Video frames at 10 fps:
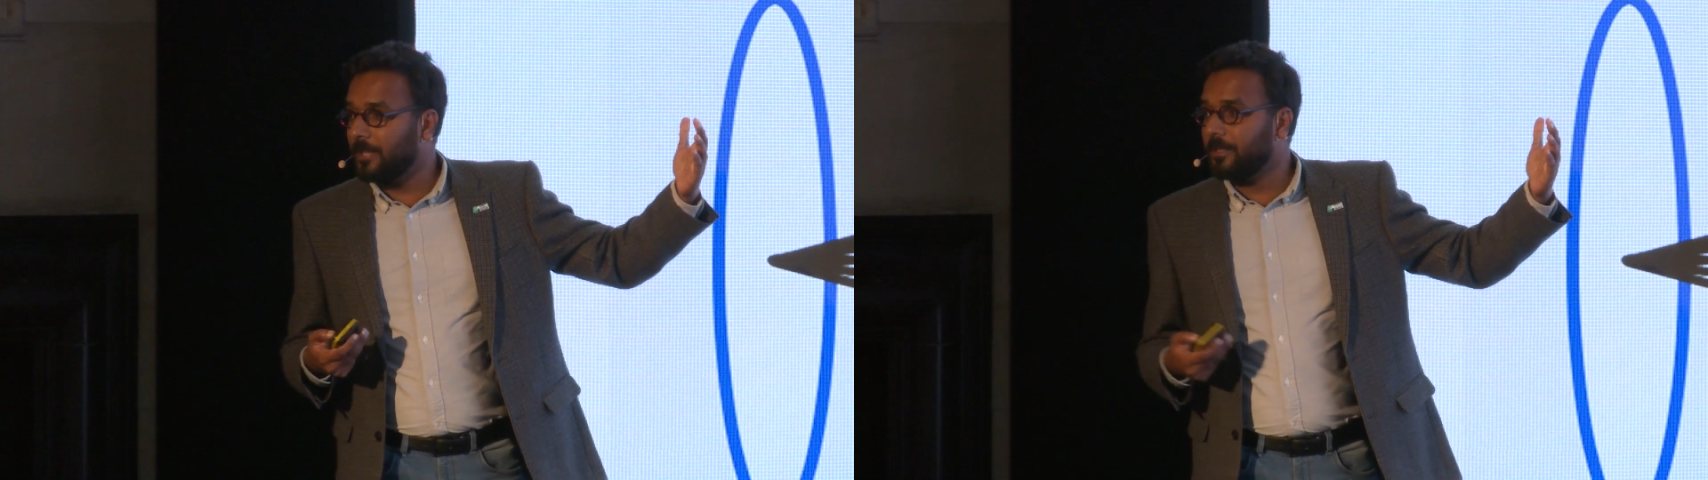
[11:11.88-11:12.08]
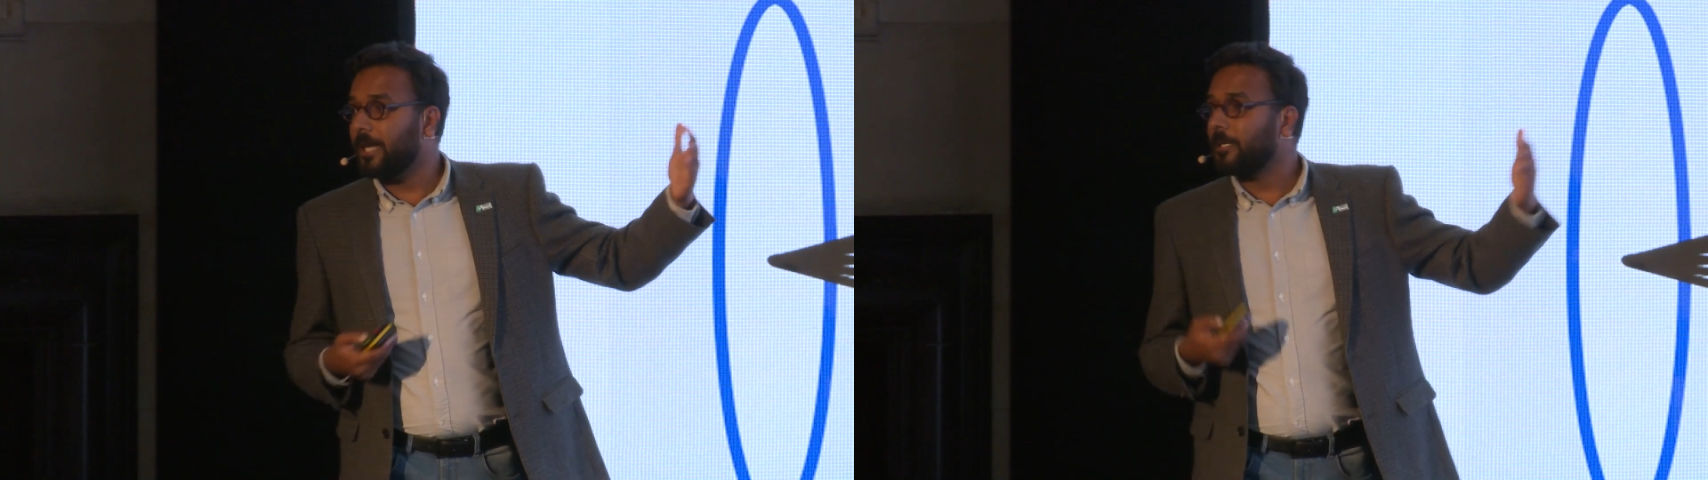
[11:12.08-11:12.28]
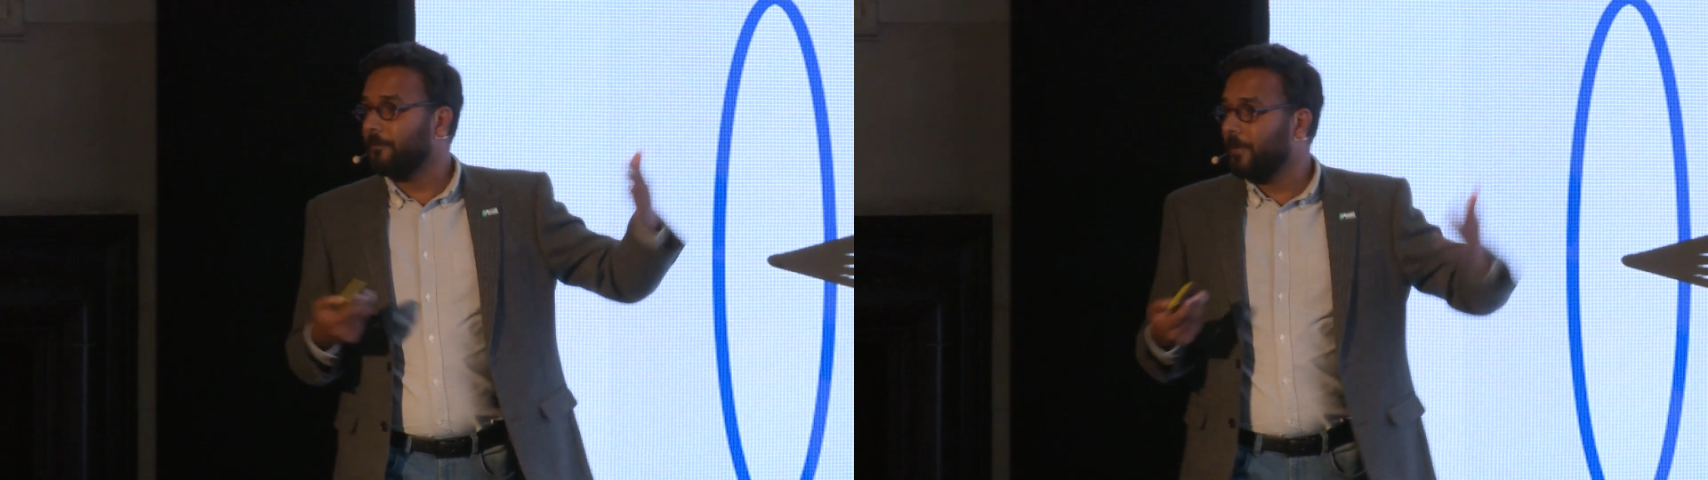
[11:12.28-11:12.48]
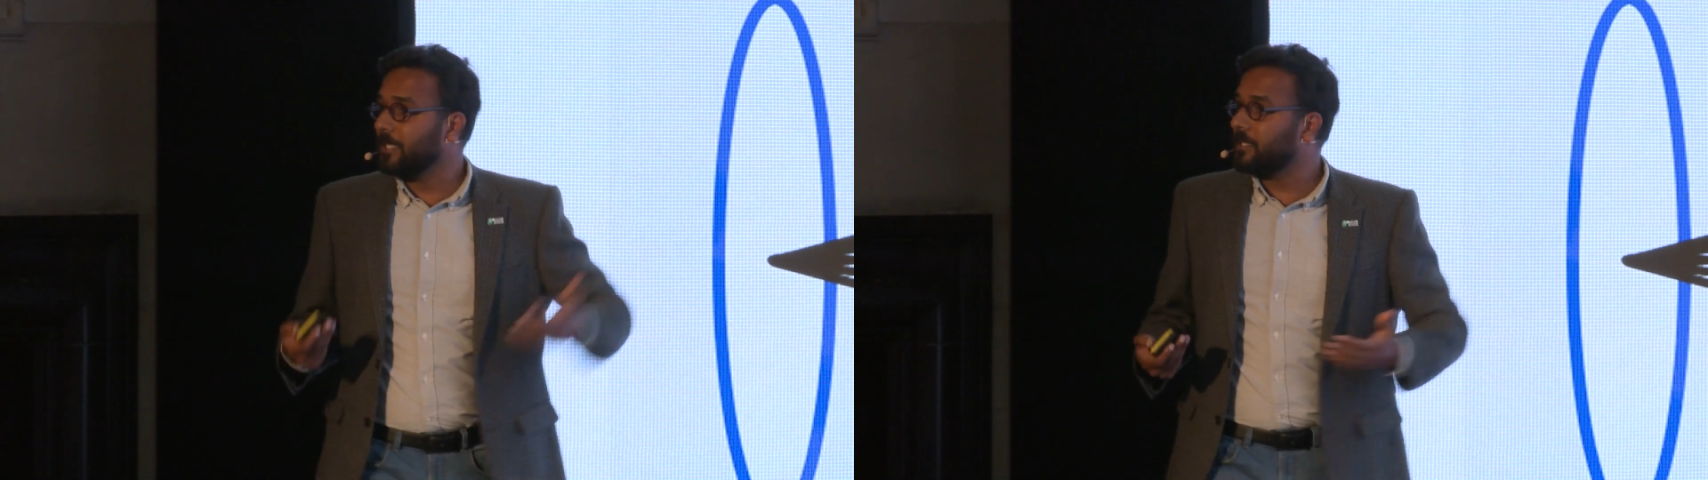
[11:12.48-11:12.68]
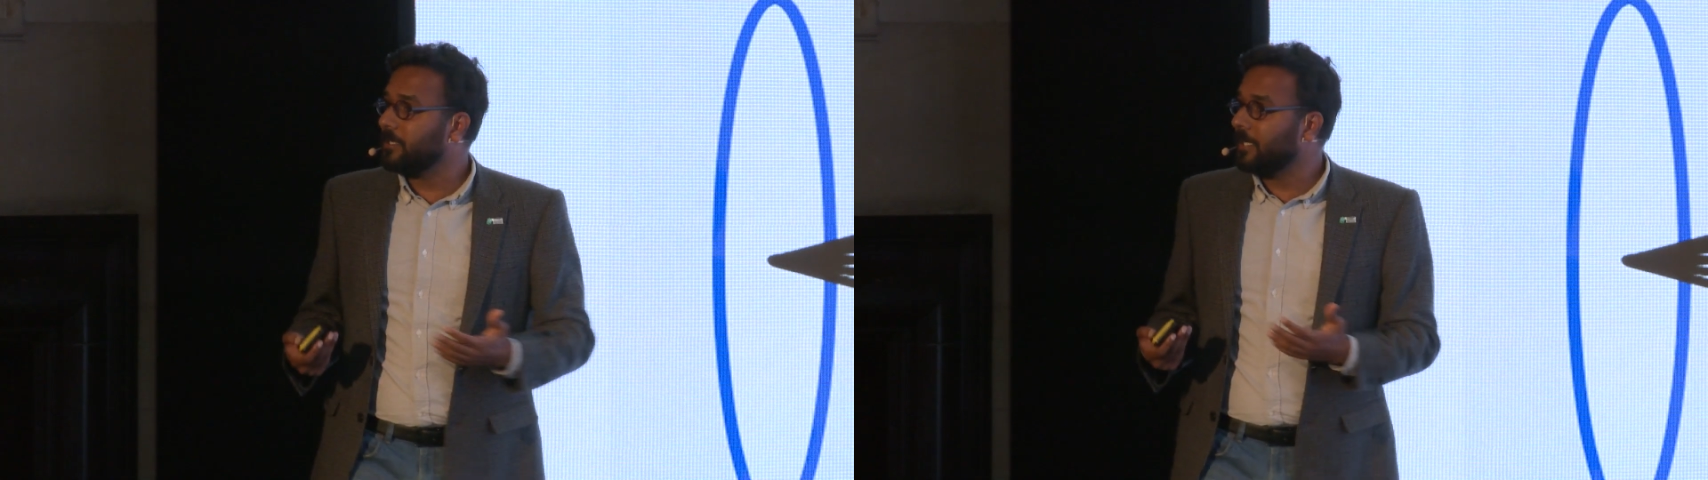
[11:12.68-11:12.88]
and that
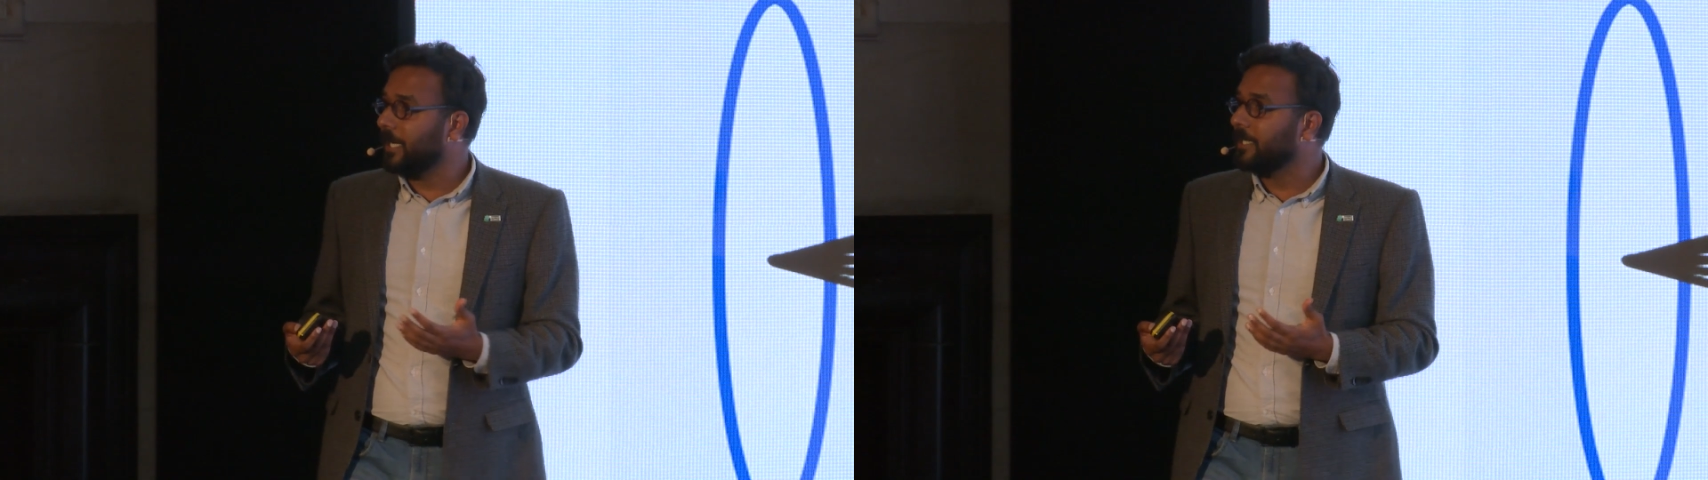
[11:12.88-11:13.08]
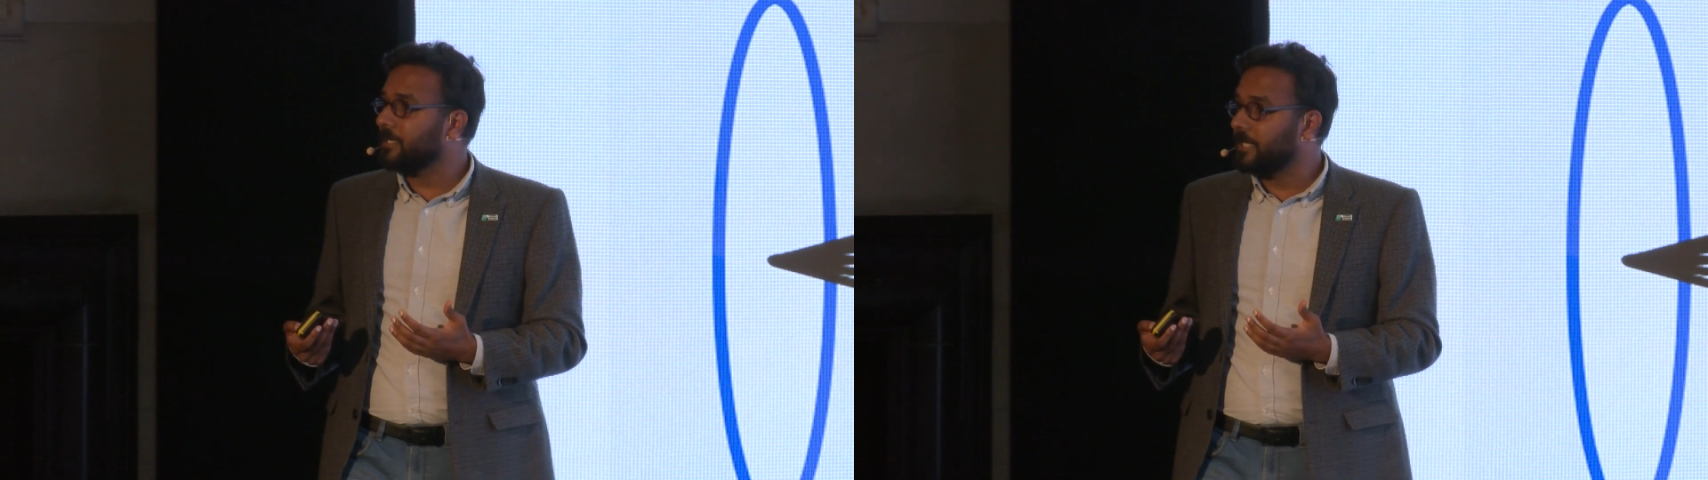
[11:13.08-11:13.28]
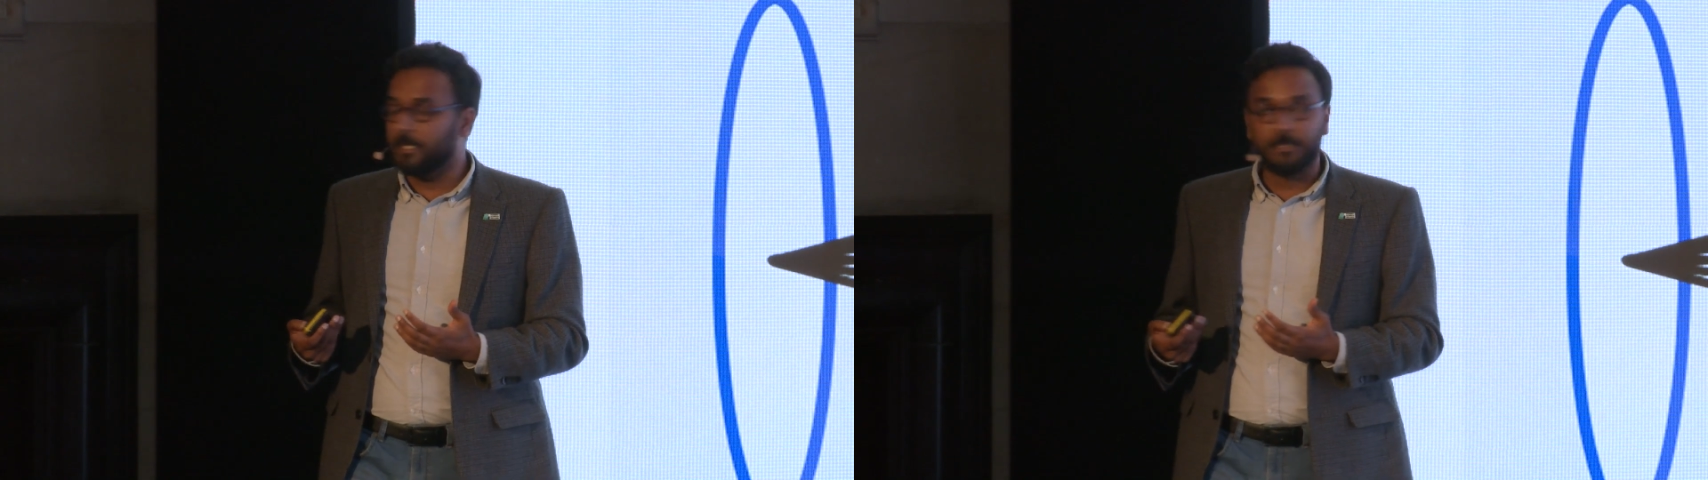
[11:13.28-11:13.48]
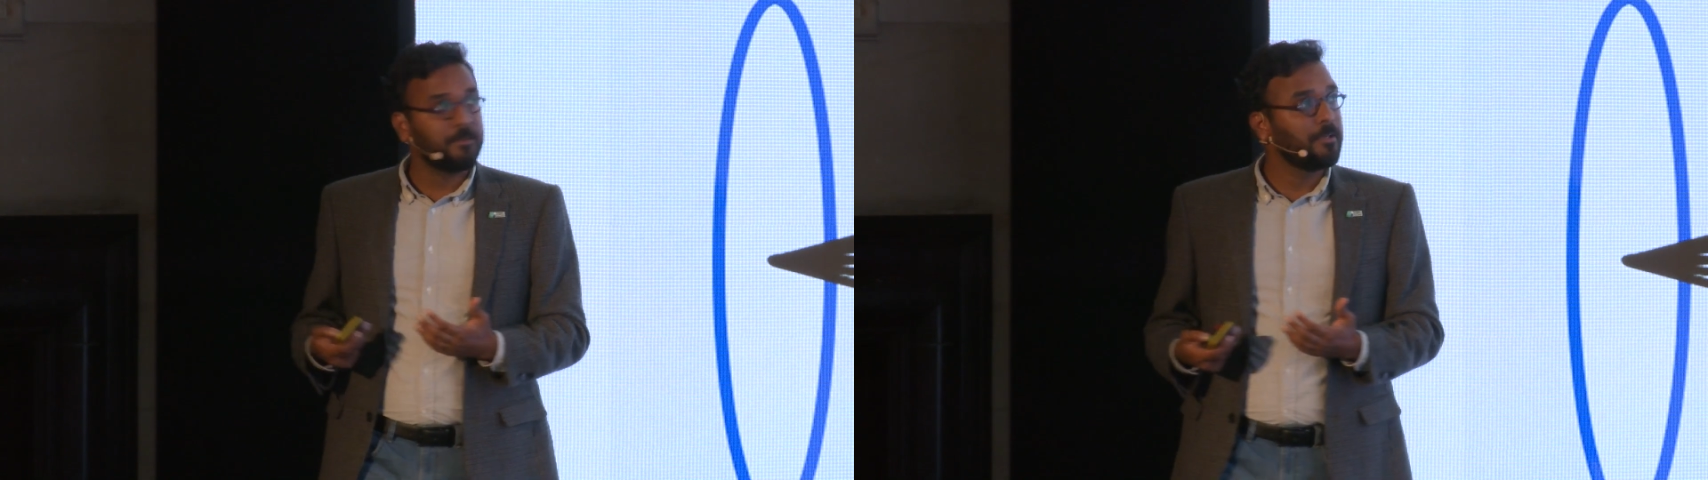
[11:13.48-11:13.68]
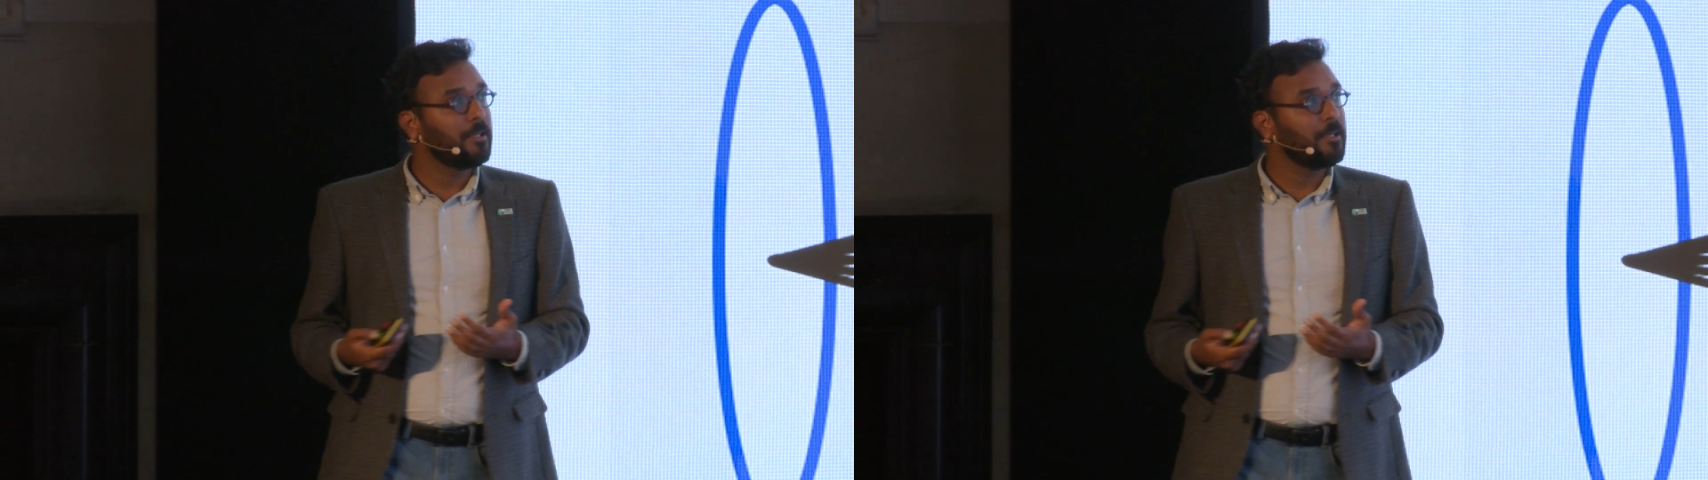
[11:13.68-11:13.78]
defines their end state.